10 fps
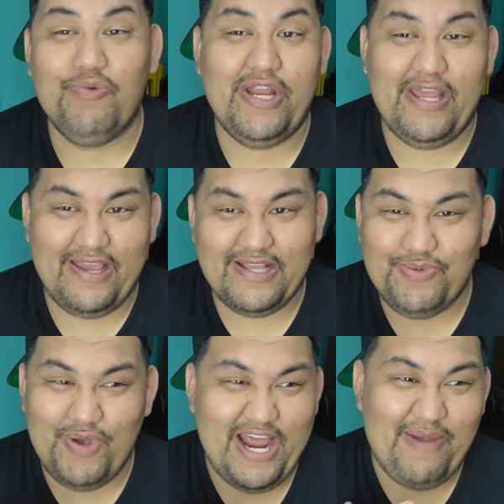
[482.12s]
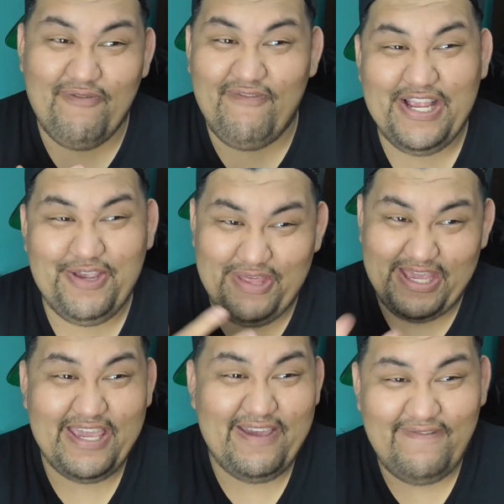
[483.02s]
winning. It's when I provide you with a
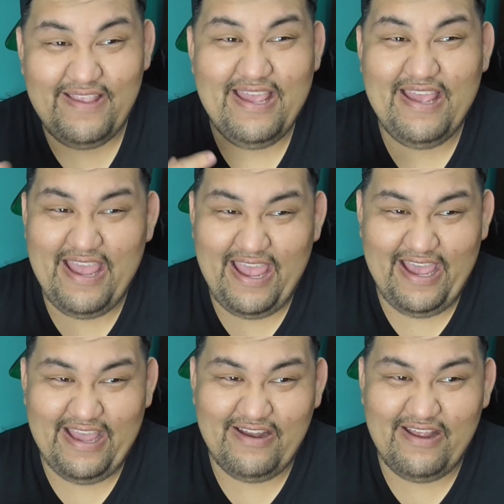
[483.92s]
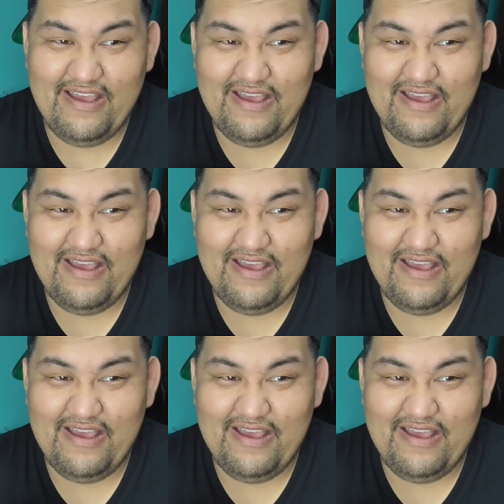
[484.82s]
gift and